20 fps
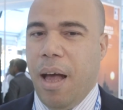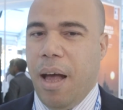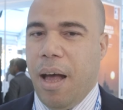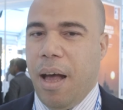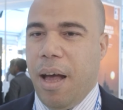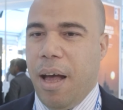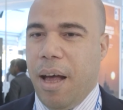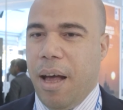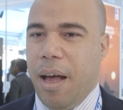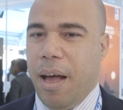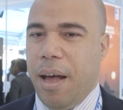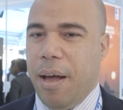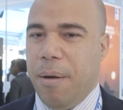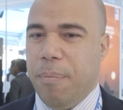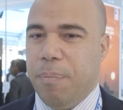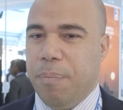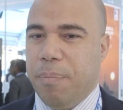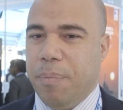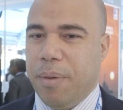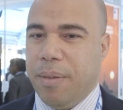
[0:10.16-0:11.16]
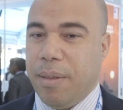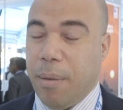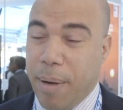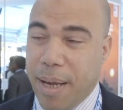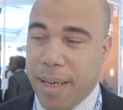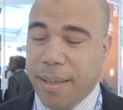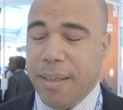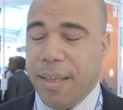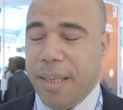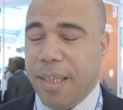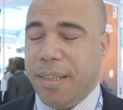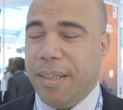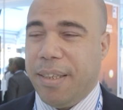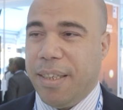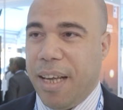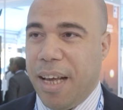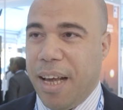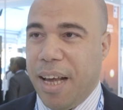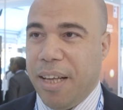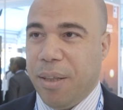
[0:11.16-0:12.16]
The
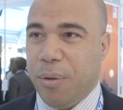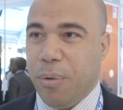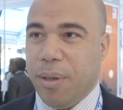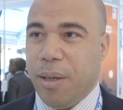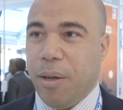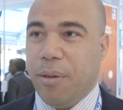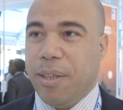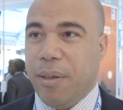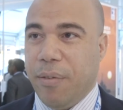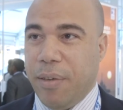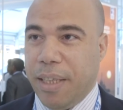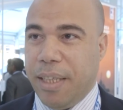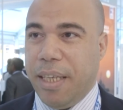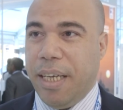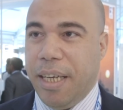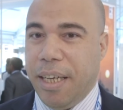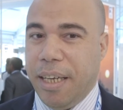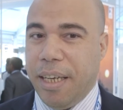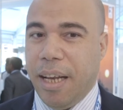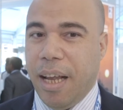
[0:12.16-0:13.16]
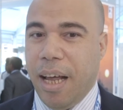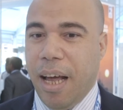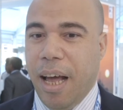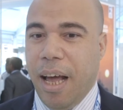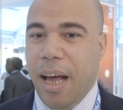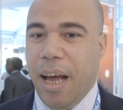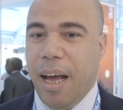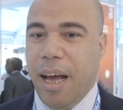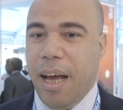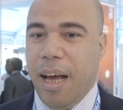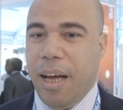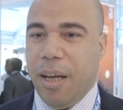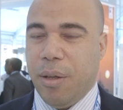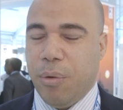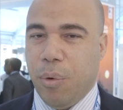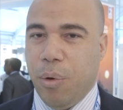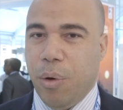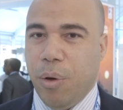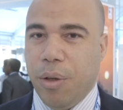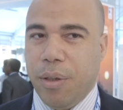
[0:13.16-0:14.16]
business in 2017,
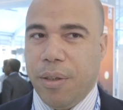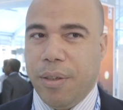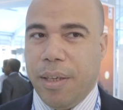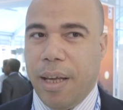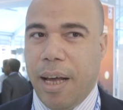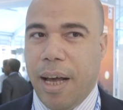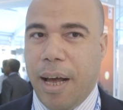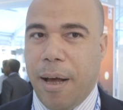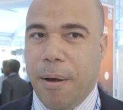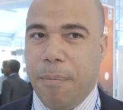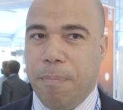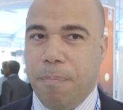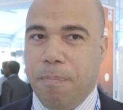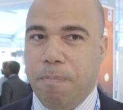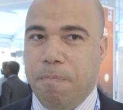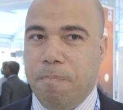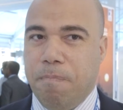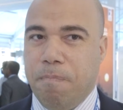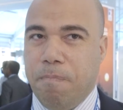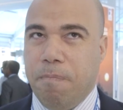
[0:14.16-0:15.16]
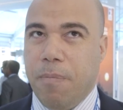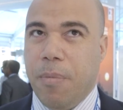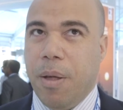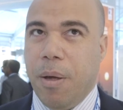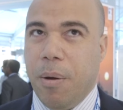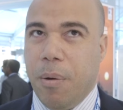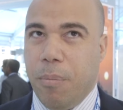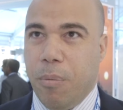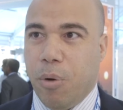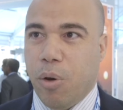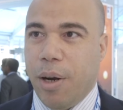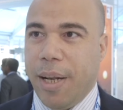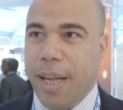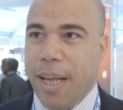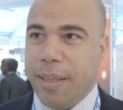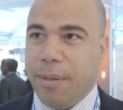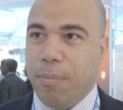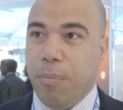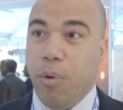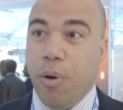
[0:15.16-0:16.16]
it was more or
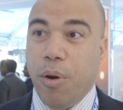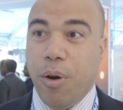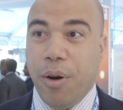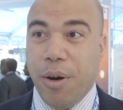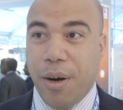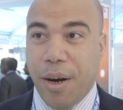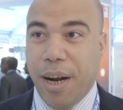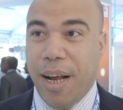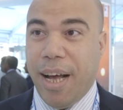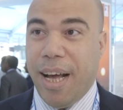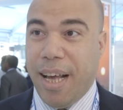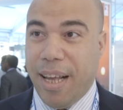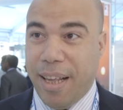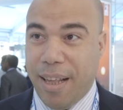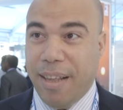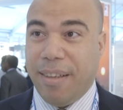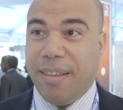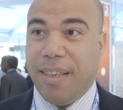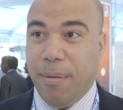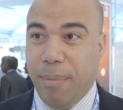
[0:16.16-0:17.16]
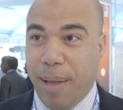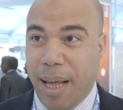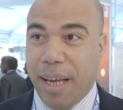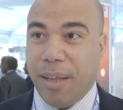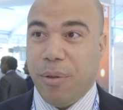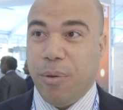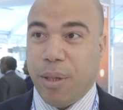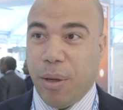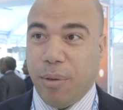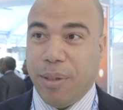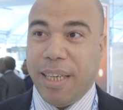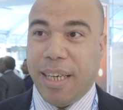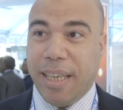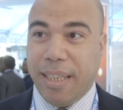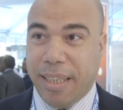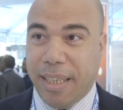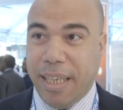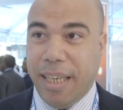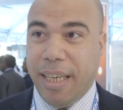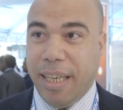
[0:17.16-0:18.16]
less seemed like
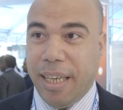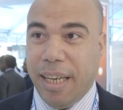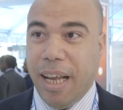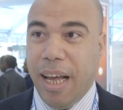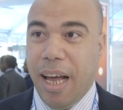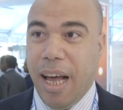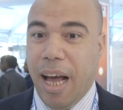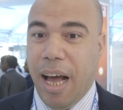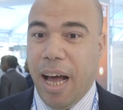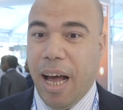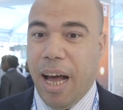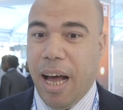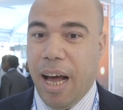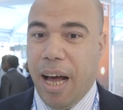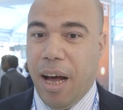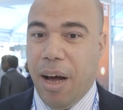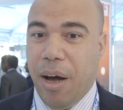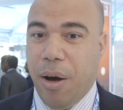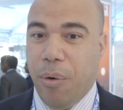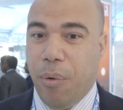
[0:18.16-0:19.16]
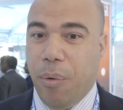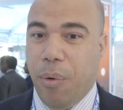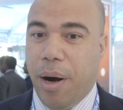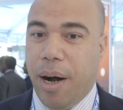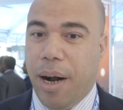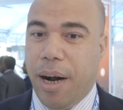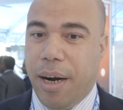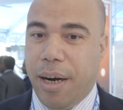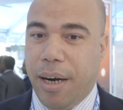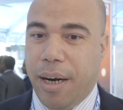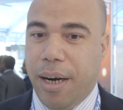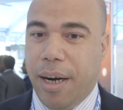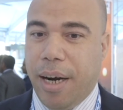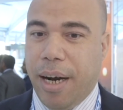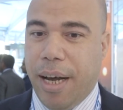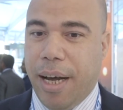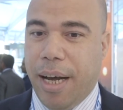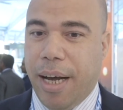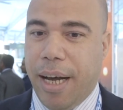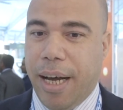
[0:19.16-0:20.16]
2016. We are
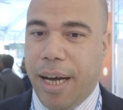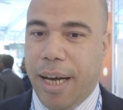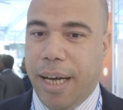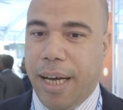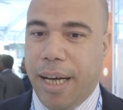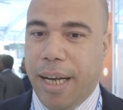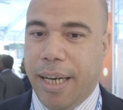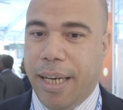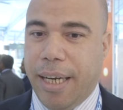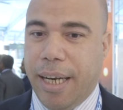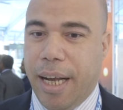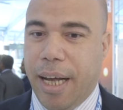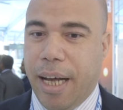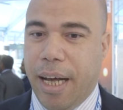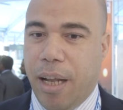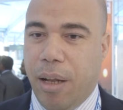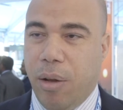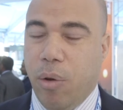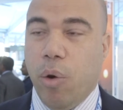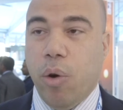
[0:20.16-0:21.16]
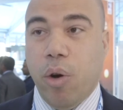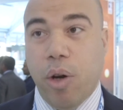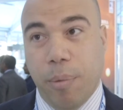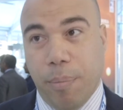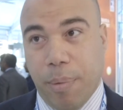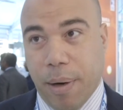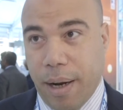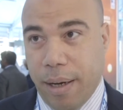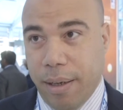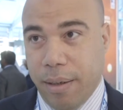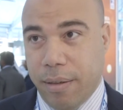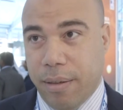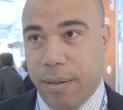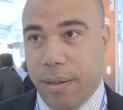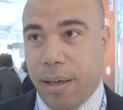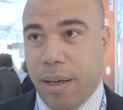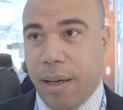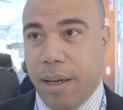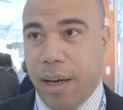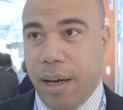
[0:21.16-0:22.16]
in low oil price
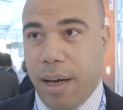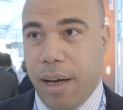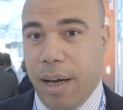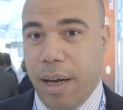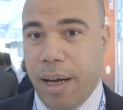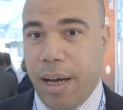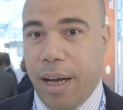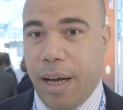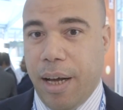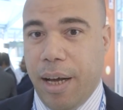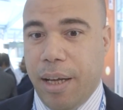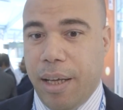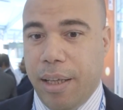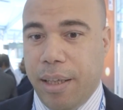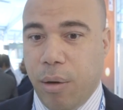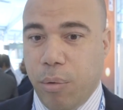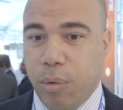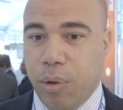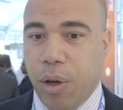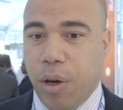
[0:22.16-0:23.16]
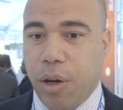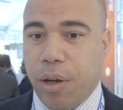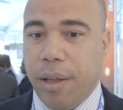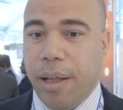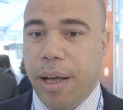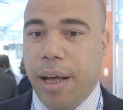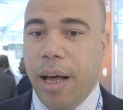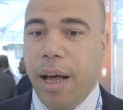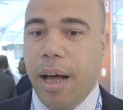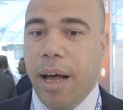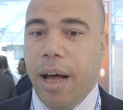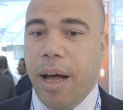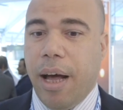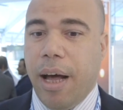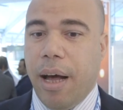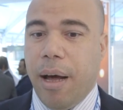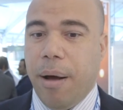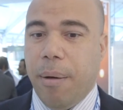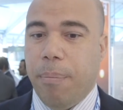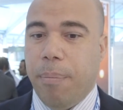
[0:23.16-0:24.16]
downturn,
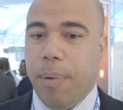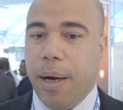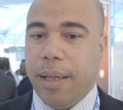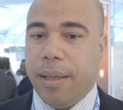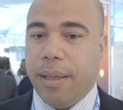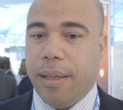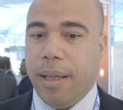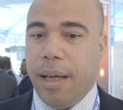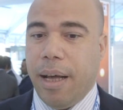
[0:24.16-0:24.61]
but